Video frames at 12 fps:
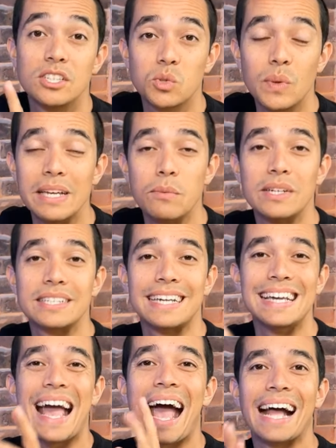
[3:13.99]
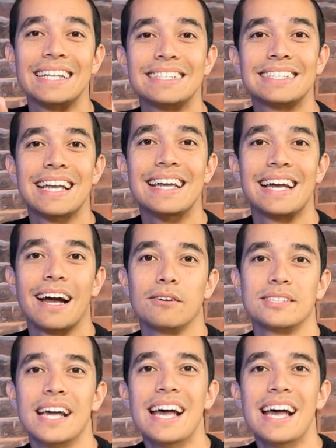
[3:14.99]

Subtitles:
sweet whiskey, and steakhouse.